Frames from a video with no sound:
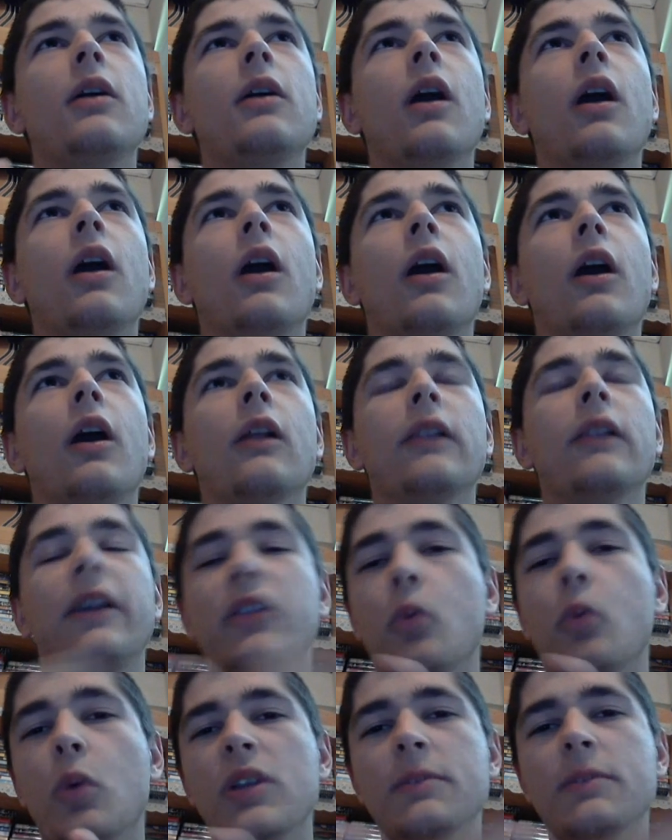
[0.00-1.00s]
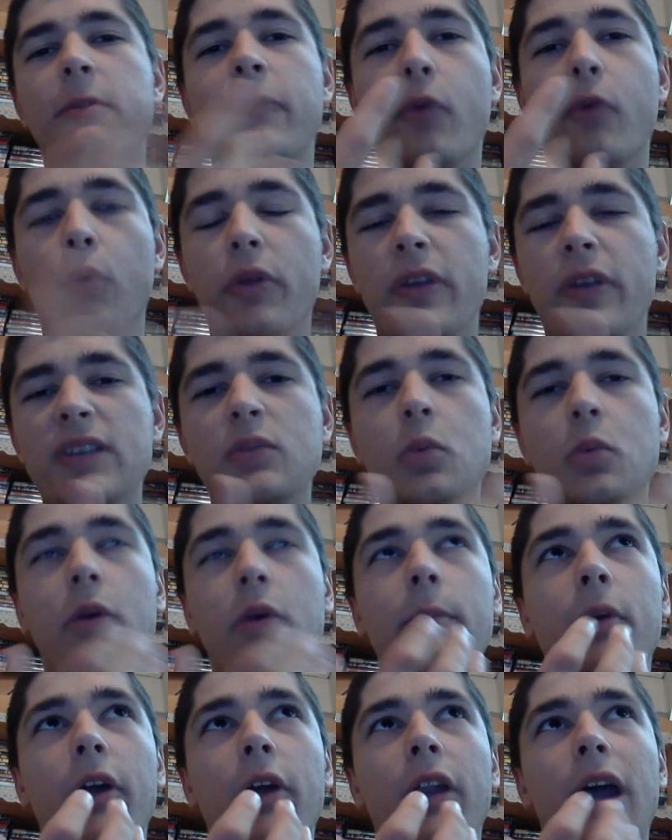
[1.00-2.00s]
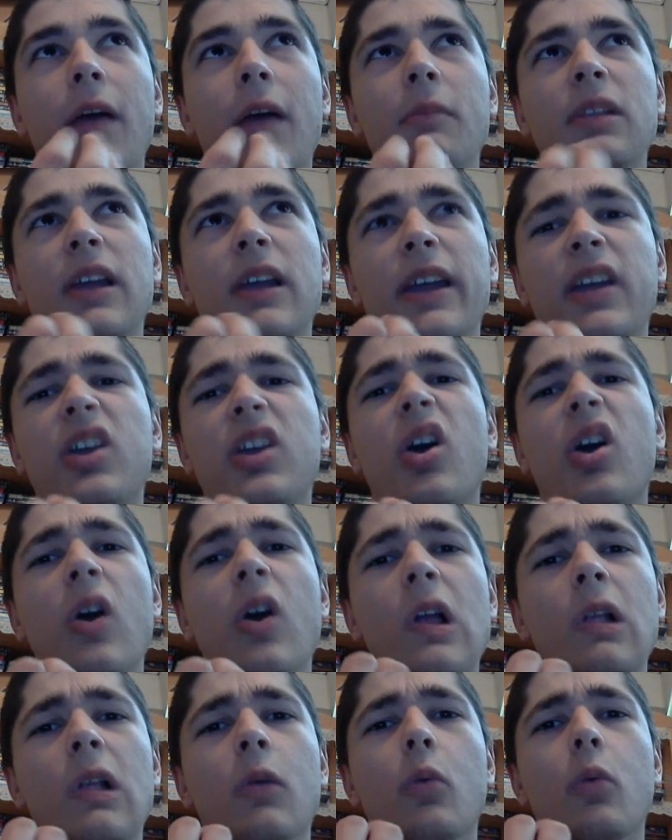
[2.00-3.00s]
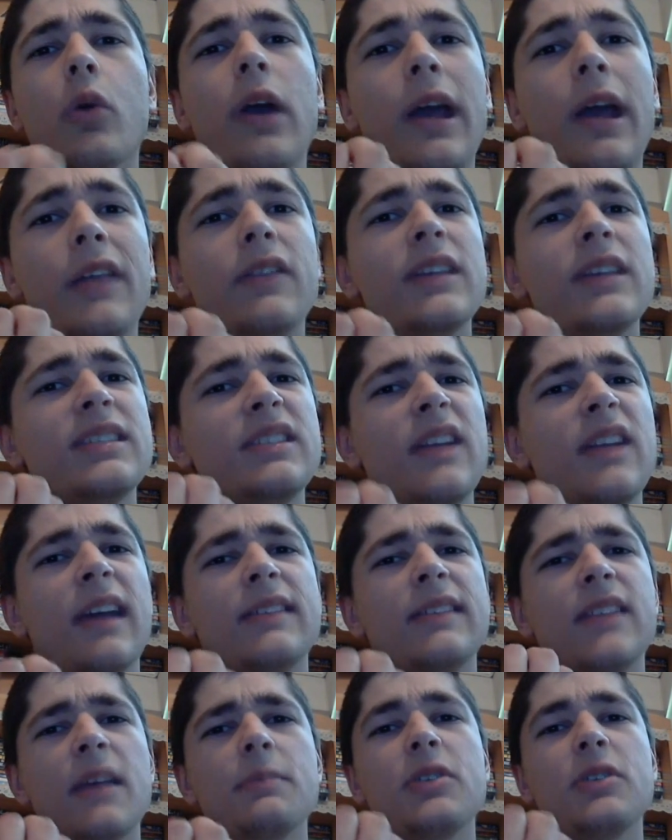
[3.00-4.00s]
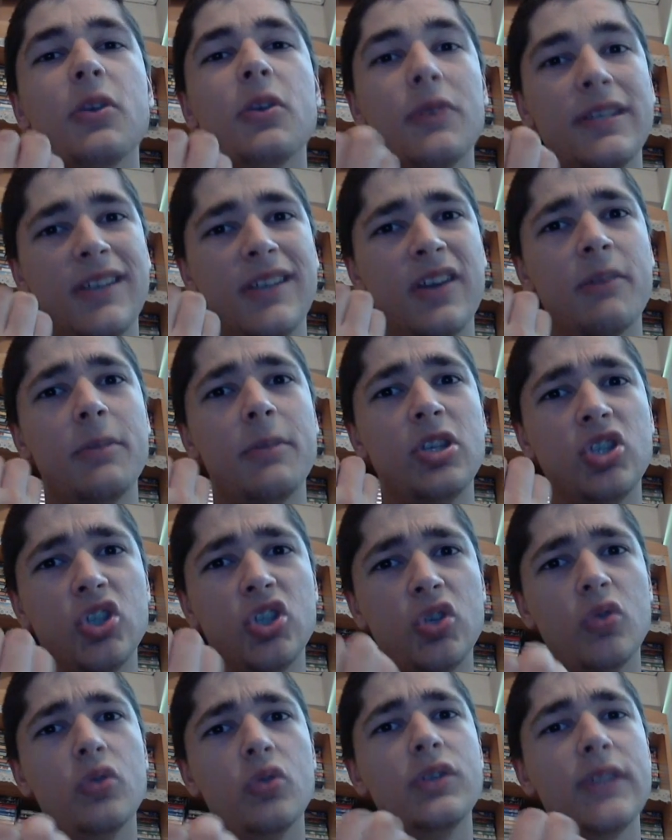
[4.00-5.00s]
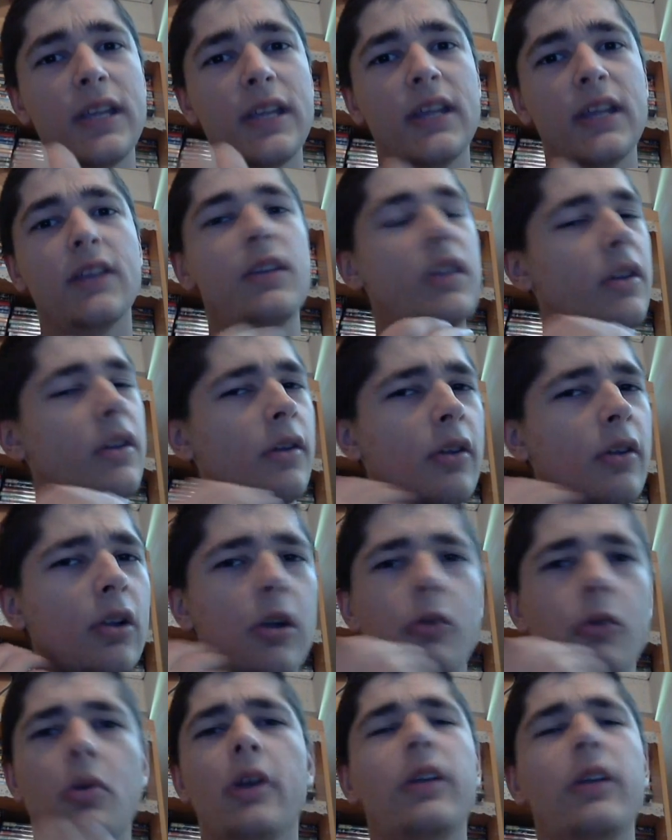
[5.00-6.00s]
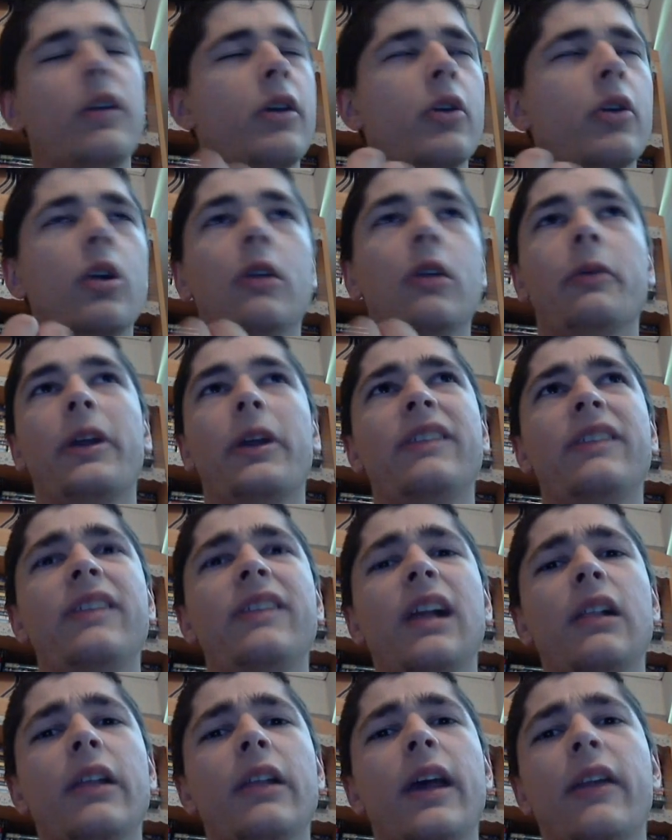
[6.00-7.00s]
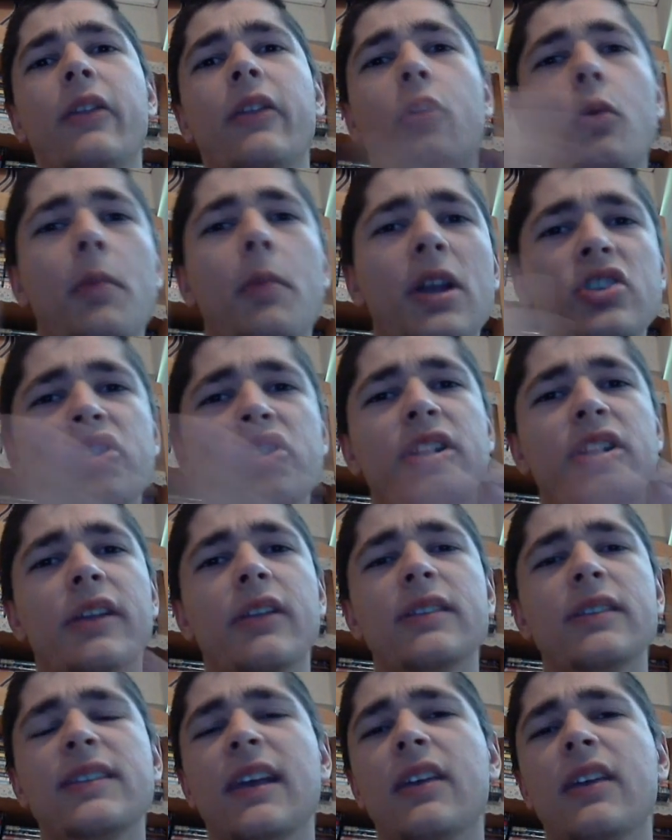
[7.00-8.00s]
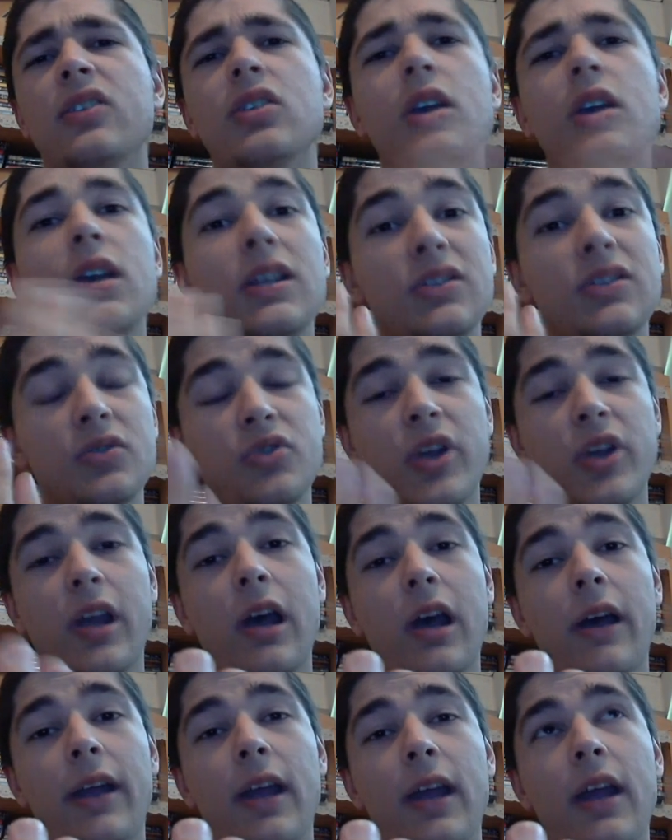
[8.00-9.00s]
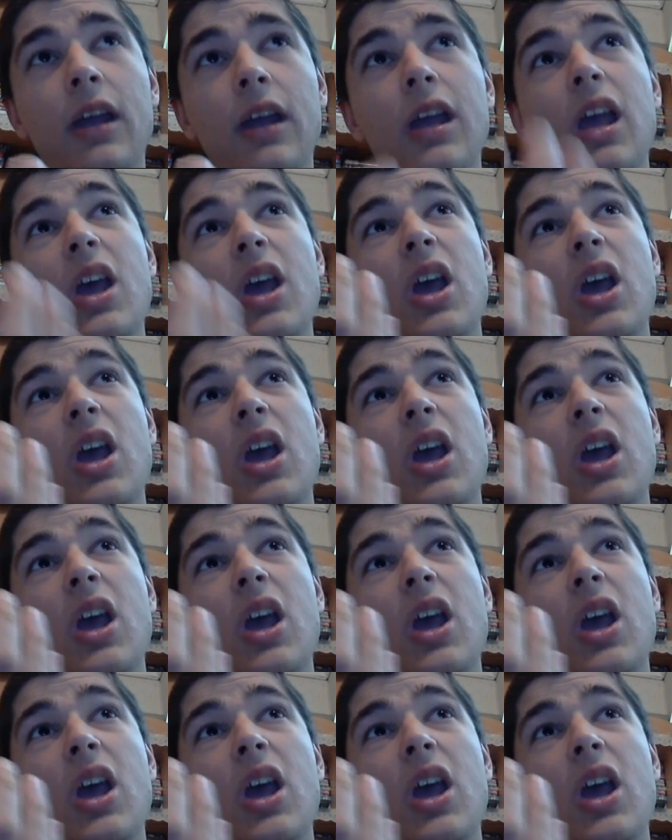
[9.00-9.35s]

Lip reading: like the ones before this one. But I'm like, all right, this next episode is gonna be juicy. You can already tell that they're mentioning the second Tsuchikage,